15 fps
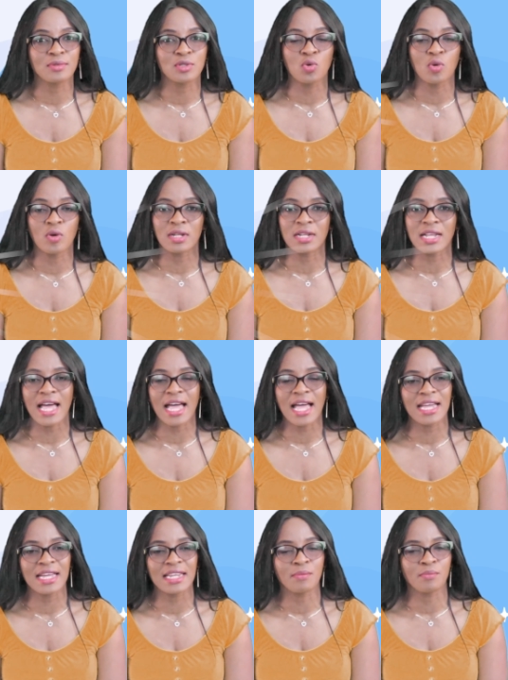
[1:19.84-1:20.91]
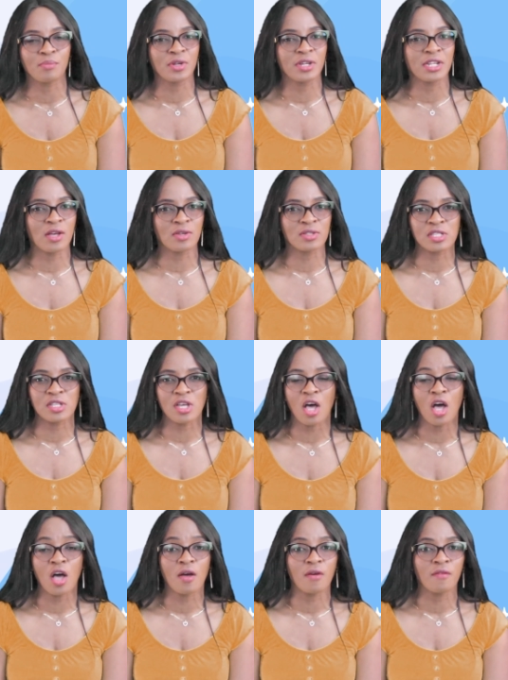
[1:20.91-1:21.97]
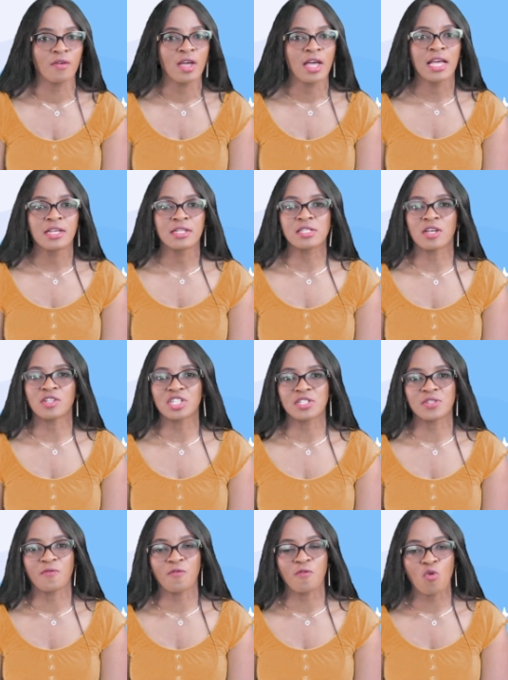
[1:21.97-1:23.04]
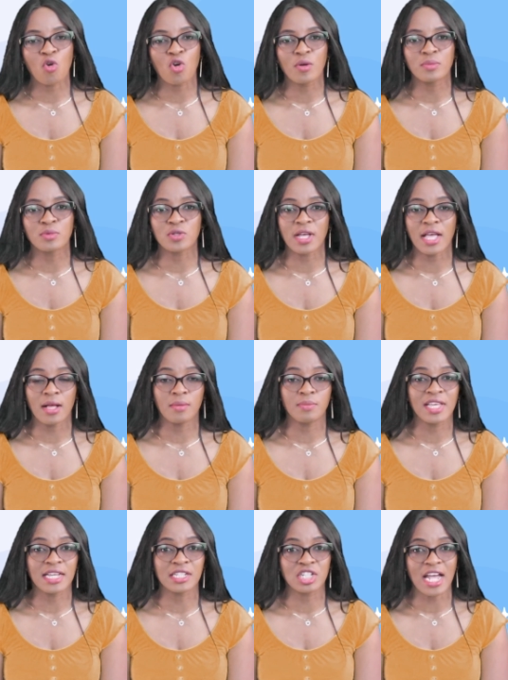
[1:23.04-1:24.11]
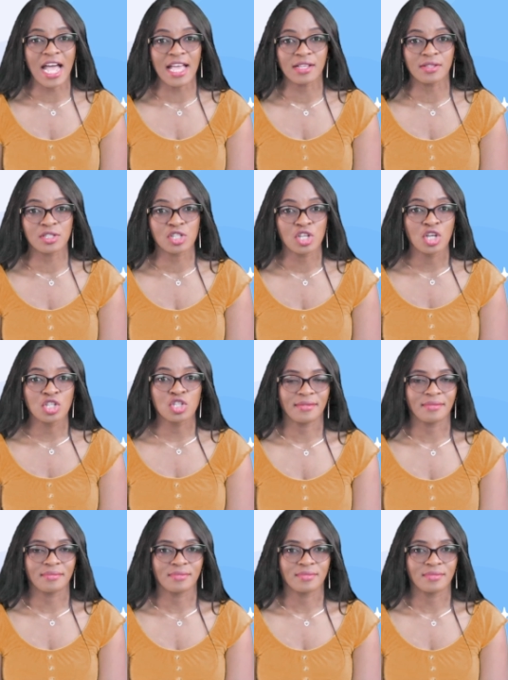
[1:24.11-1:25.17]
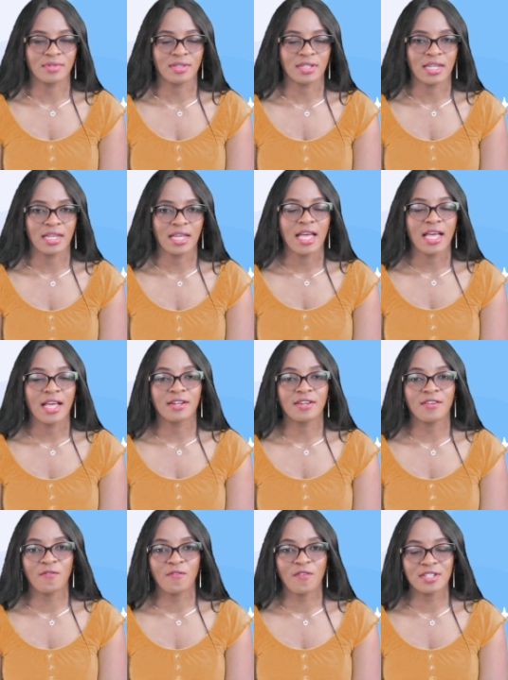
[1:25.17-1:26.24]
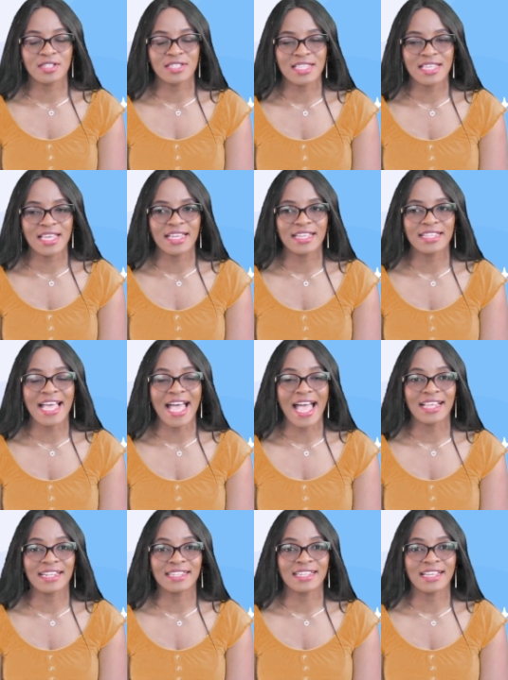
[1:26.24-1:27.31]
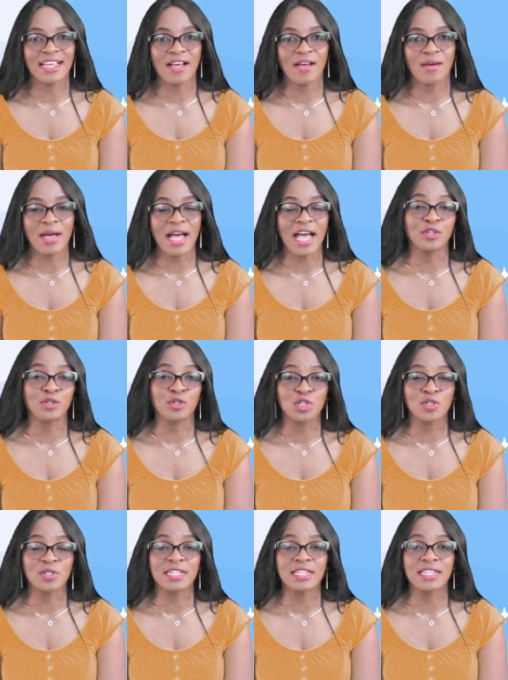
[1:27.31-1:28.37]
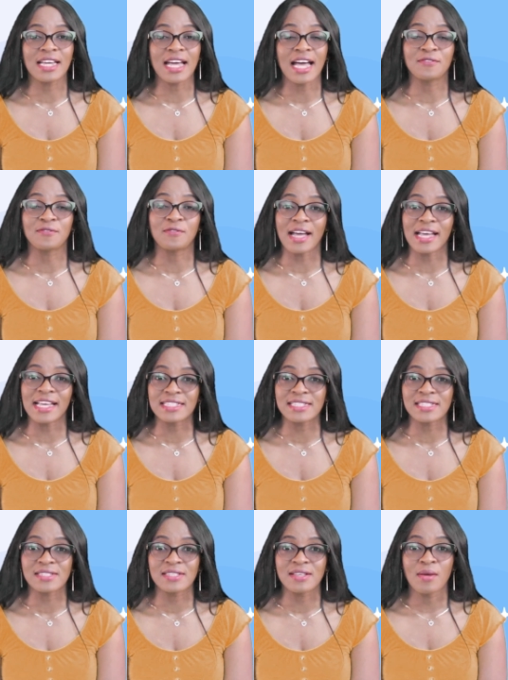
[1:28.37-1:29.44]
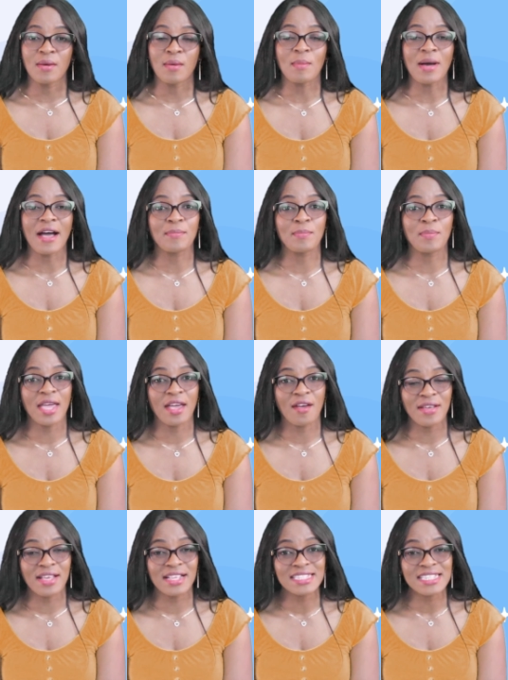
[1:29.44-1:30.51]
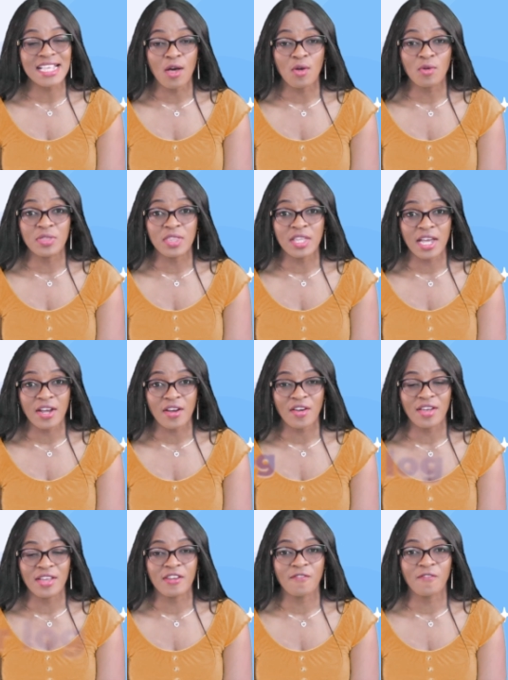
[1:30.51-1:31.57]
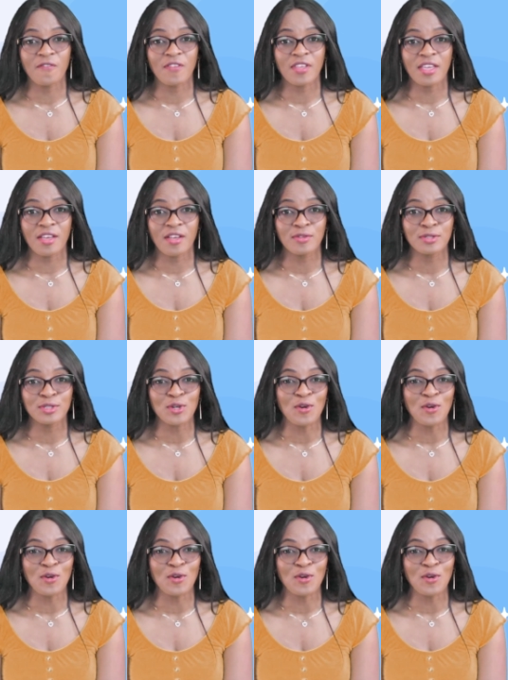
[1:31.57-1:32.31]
to go online and print out stuff such as form to help their child. The first thing that I usually advise my parents out there in the field